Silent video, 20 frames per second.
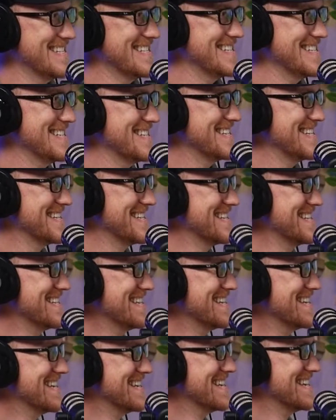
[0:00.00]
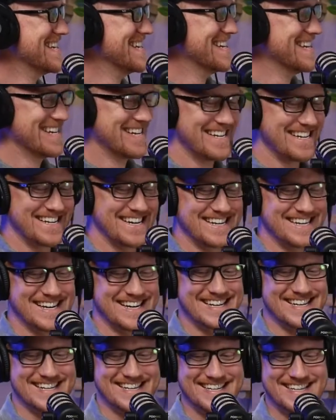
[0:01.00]

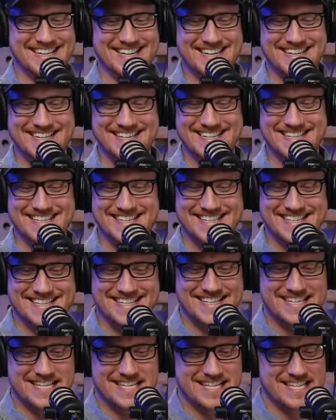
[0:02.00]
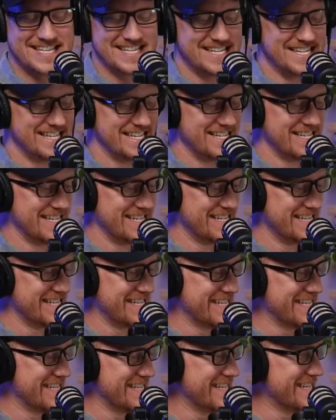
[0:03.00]

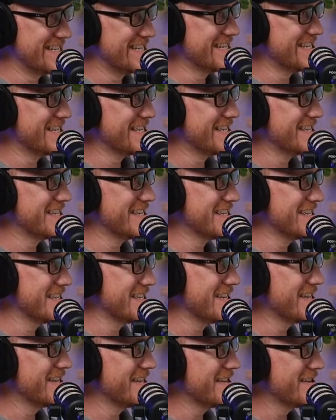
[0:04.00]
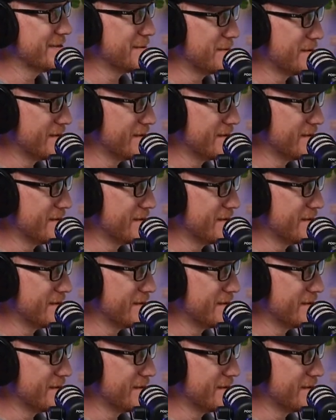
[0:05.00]
This person isn't speaking.